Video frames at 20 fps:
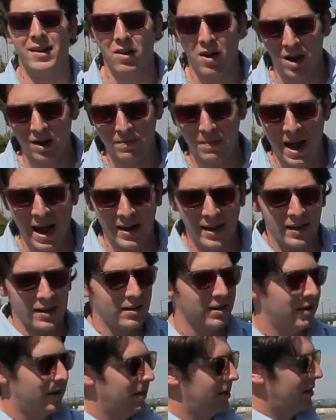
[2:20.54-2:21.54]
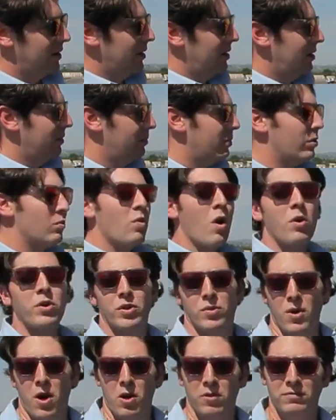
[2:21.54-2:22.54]
automatic, but row
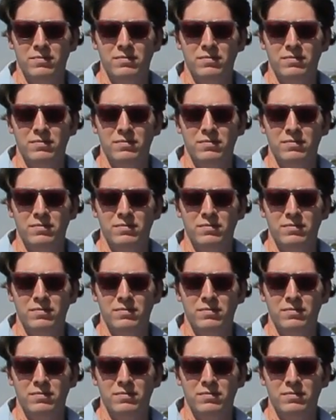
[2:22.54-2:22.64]
your own.